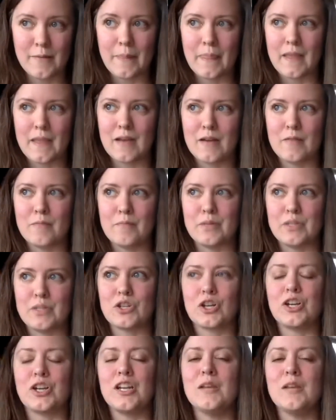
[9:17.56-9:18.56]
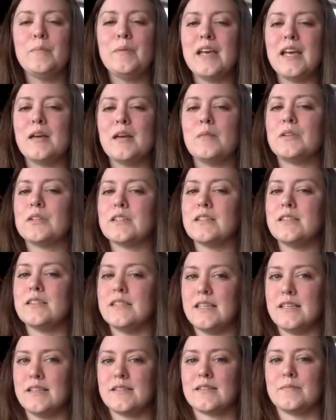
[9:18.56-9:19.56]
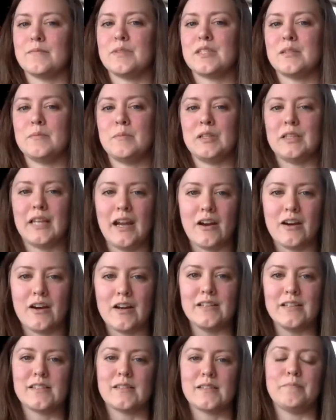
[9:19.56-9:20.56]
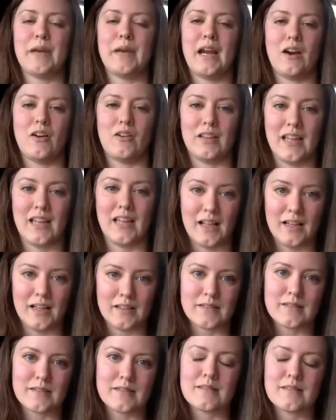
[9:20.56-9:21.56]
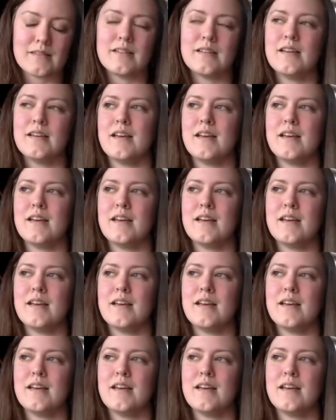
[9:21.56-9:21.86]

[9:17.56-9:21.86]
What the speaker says: Right. But you're going to be able to see some similarities, some parallels.